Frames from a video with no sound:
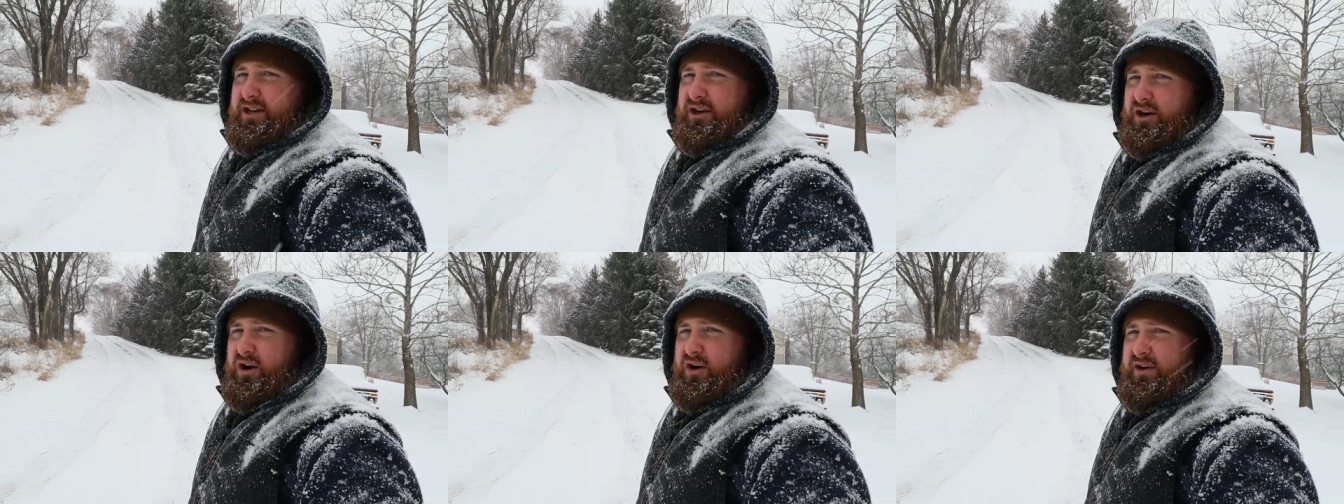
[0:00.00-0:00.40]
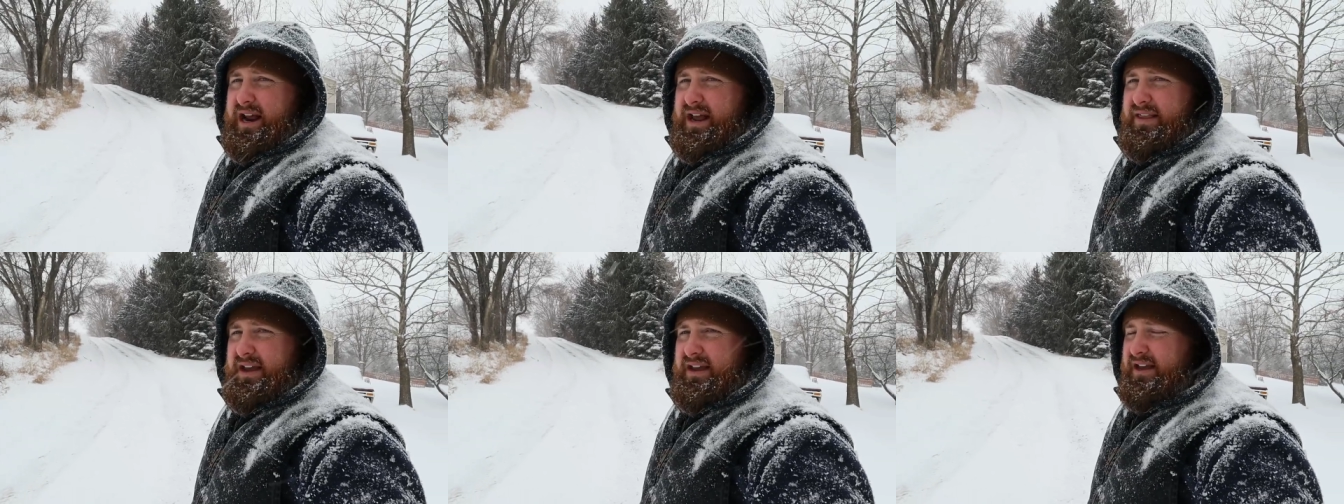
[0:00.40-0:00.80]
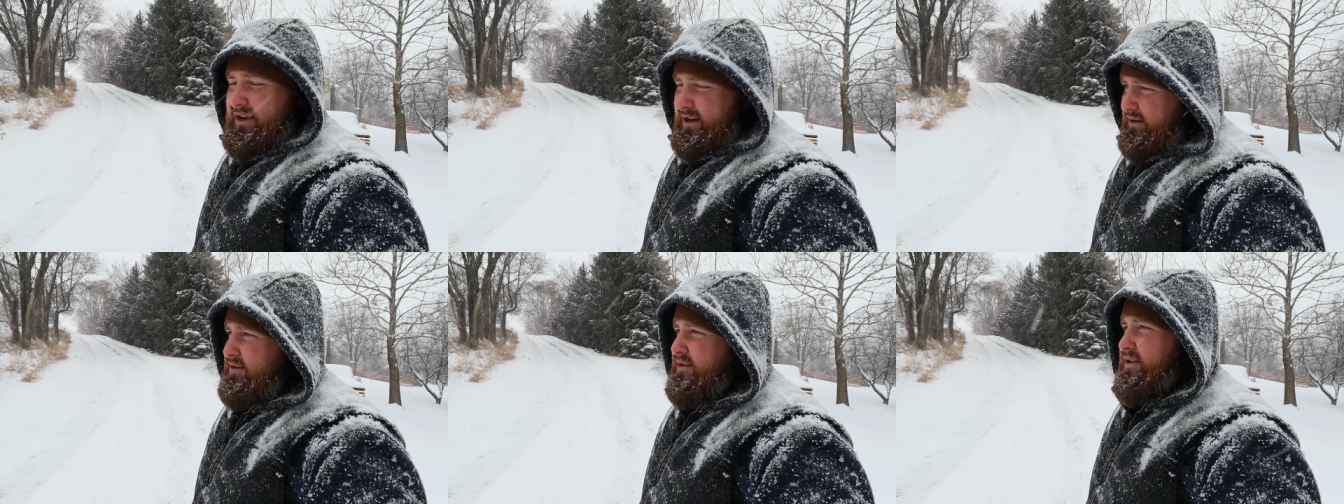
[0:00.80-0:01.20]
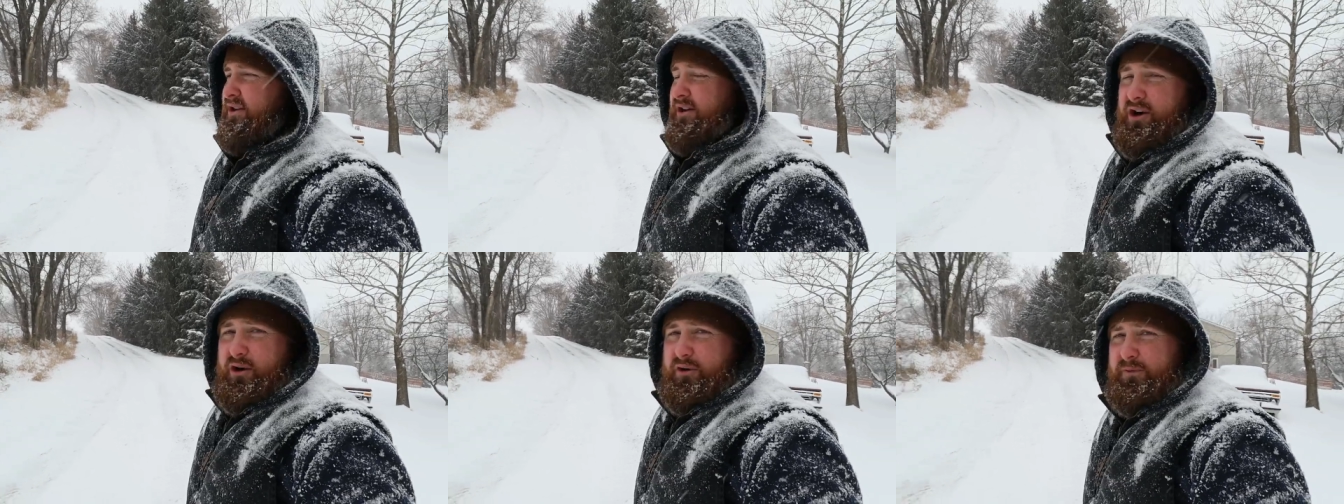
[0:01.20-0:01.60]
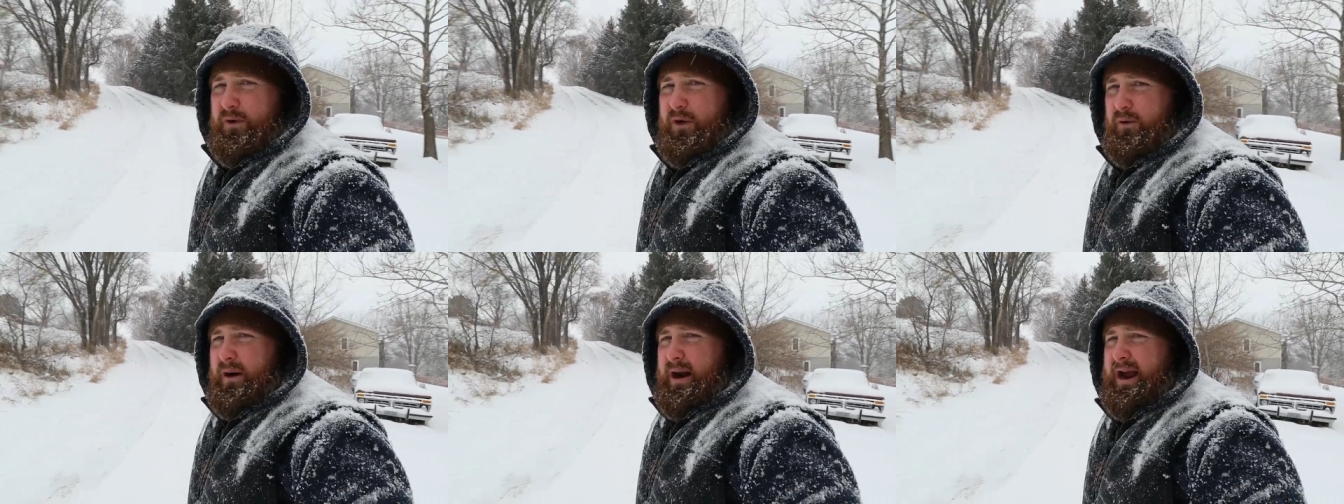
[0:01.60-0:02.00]
you're going down that hill, you're going
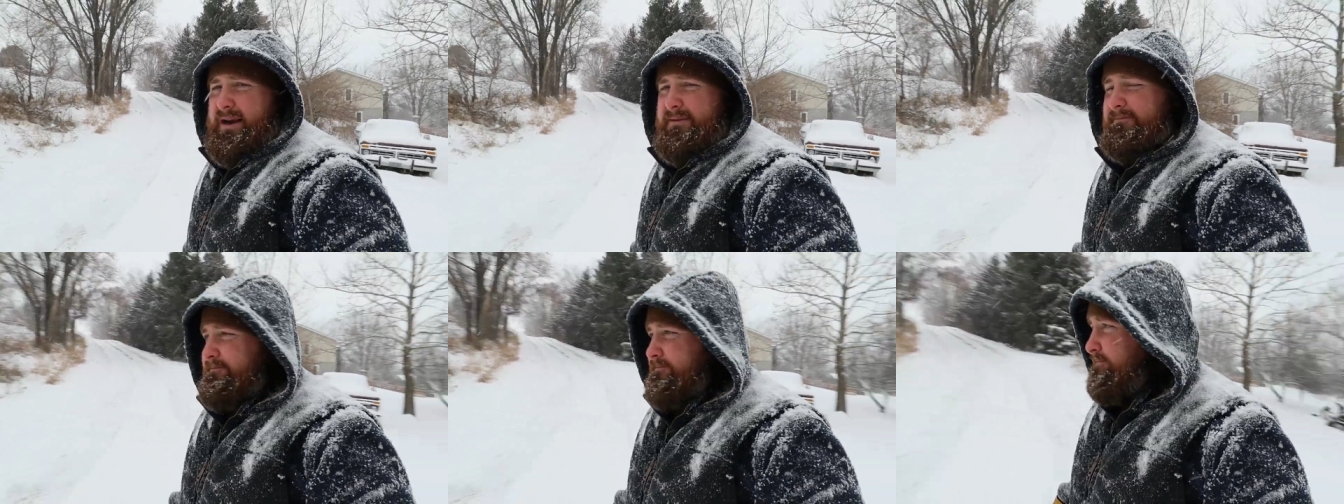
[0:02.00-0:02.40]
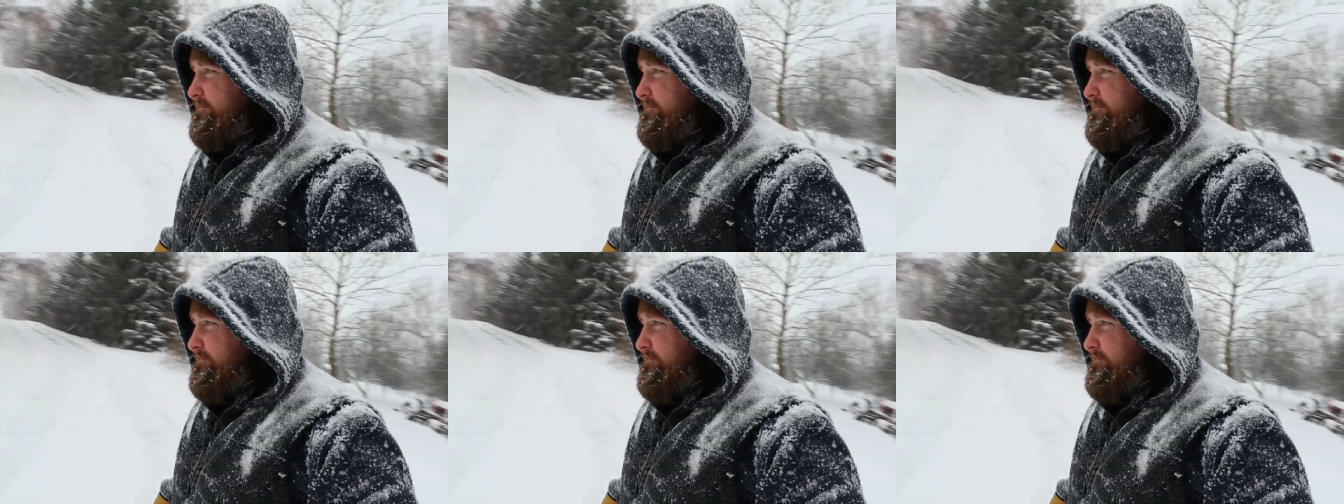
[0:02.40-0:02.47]
for a ride.